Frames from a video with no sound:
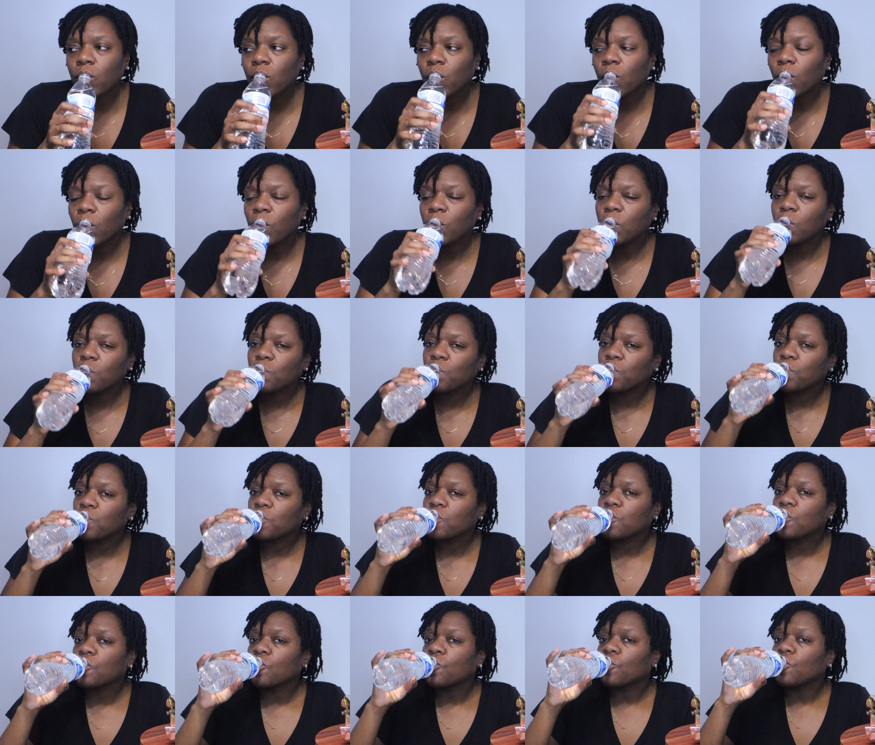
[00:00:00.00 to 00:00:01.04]

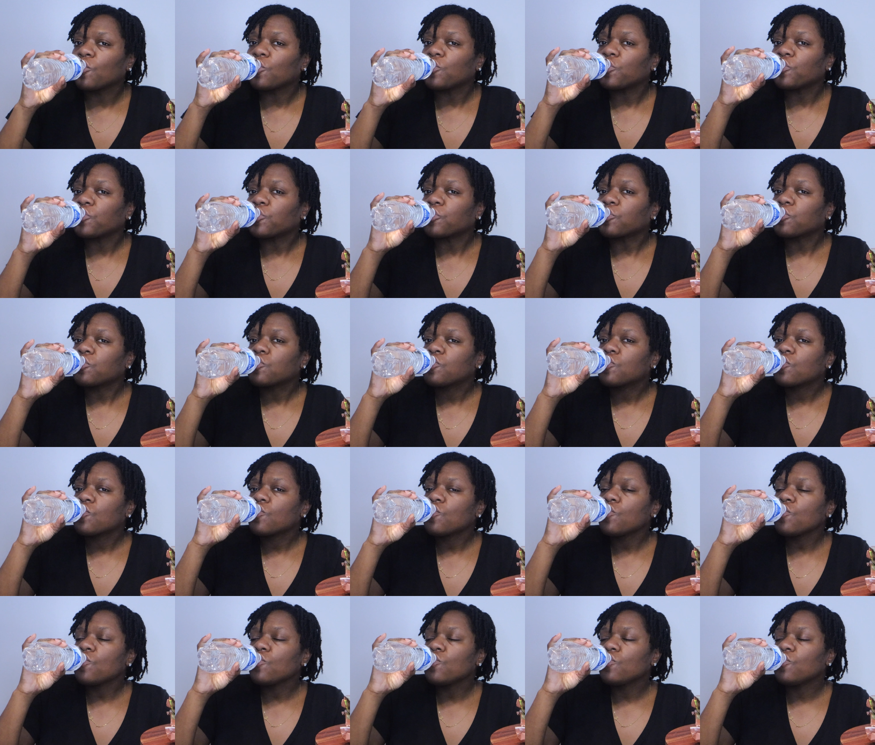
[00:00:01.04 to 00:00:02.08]

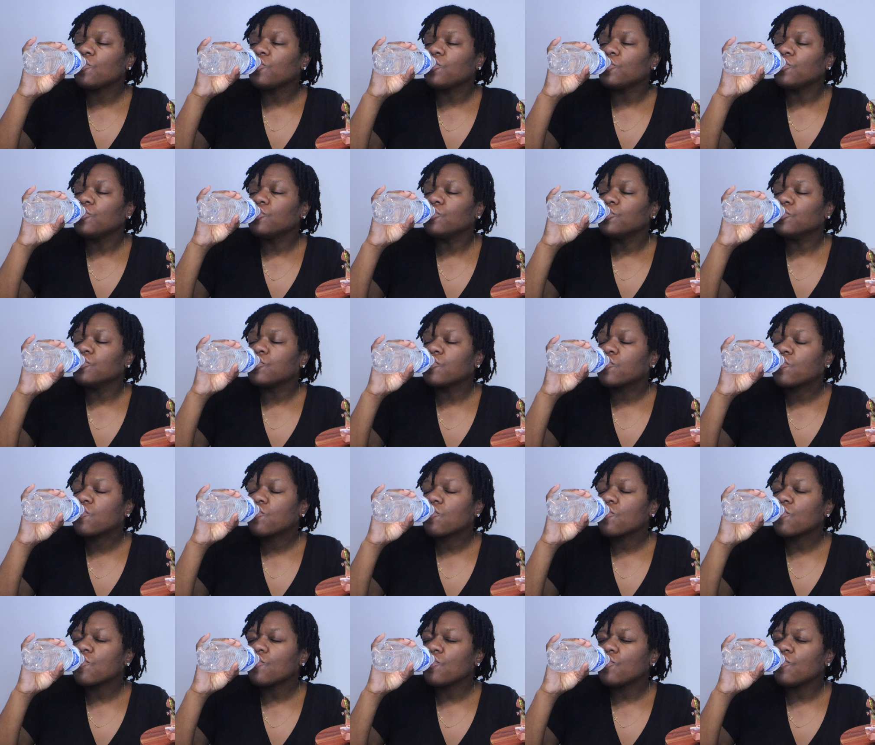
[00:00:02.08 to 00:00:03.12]

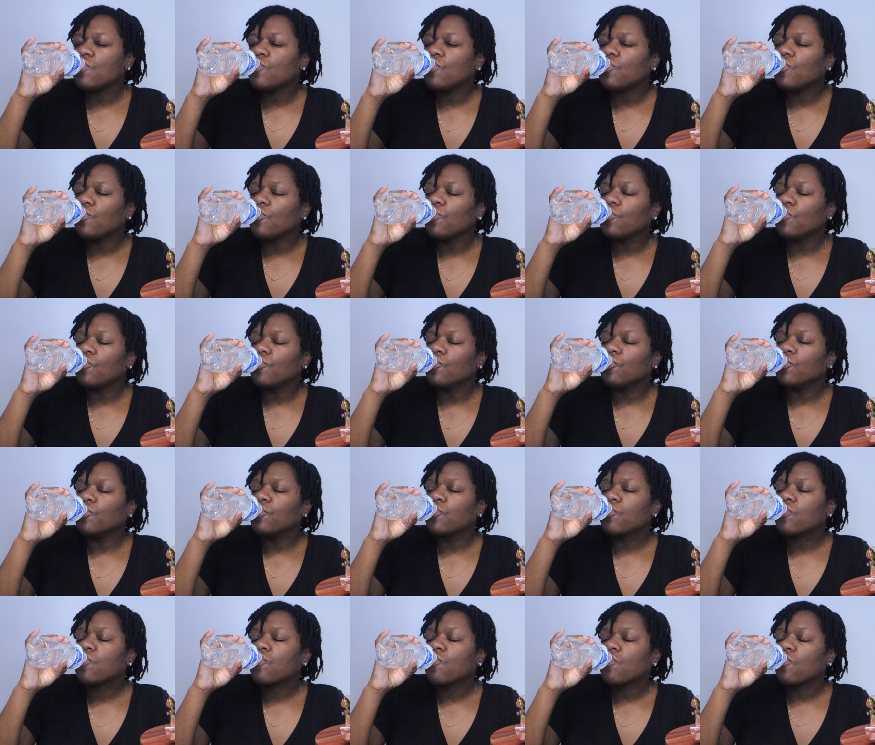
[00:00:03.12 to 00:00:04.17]

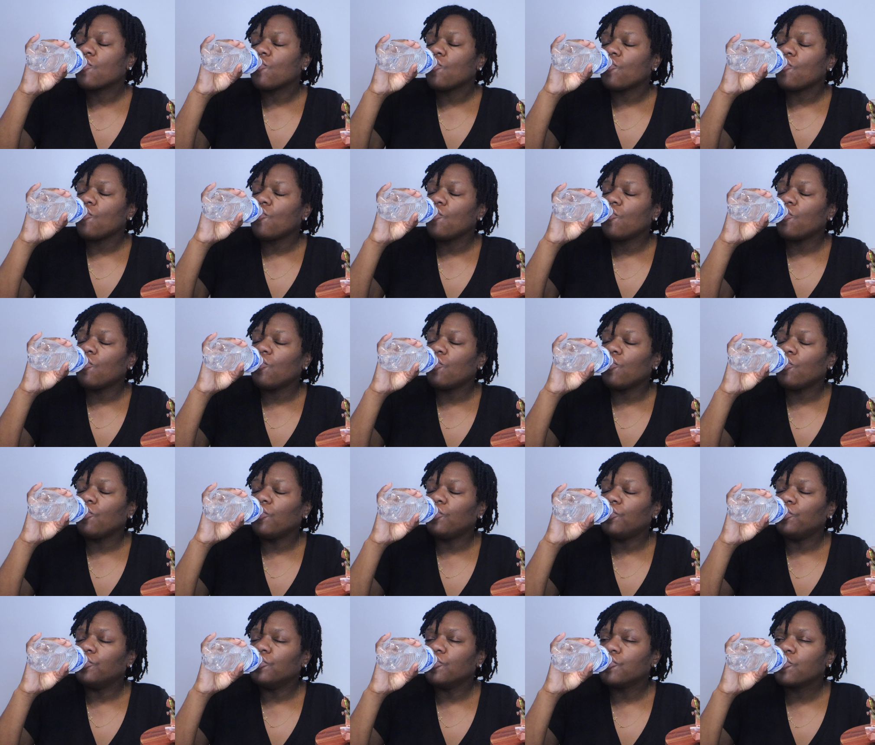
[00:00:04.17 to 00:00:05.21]

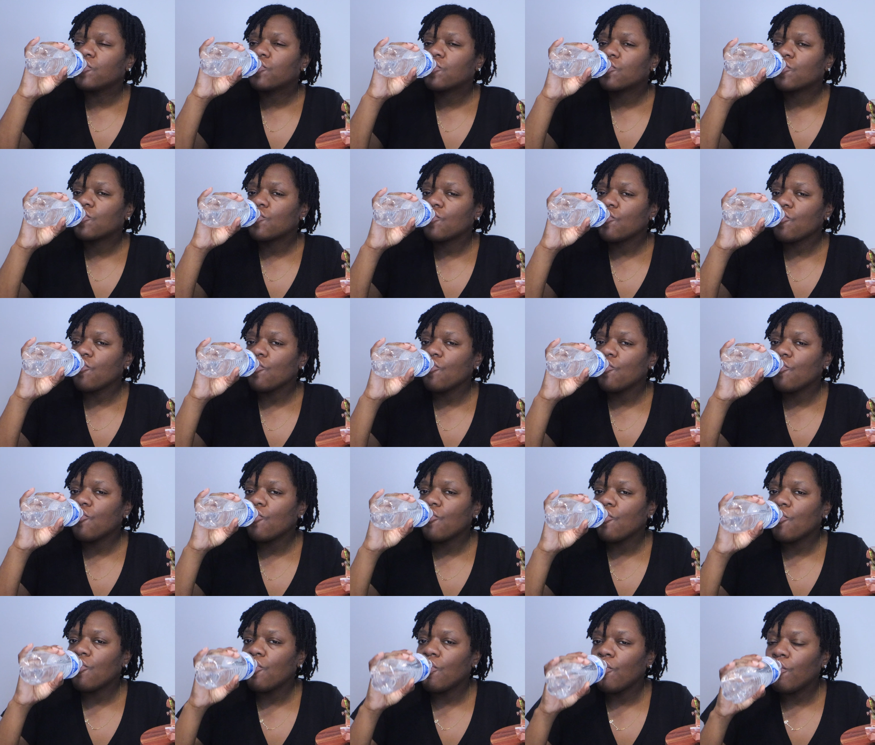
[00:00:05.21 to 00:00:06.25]

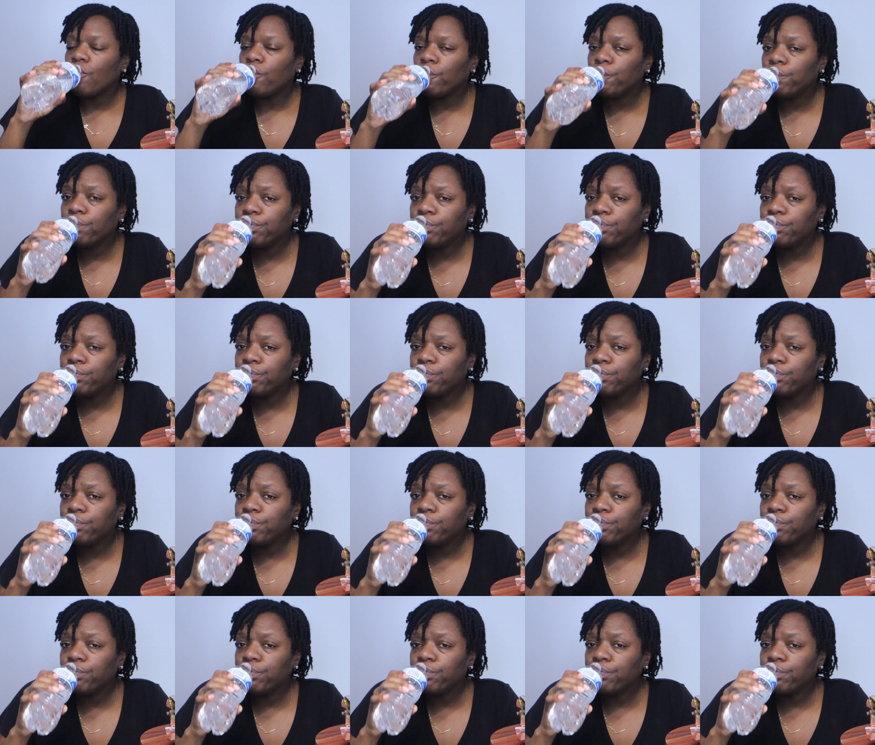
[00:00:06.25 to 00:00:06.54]
Nothing is said.